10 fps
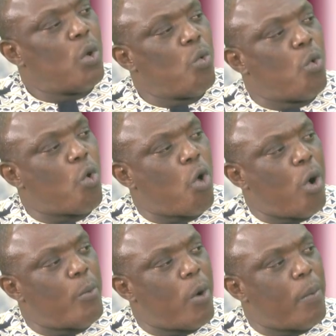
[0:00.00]
we'll
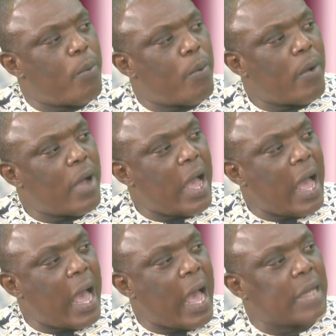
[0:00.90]
come up
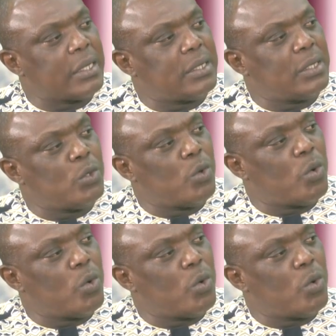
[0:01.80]
and, you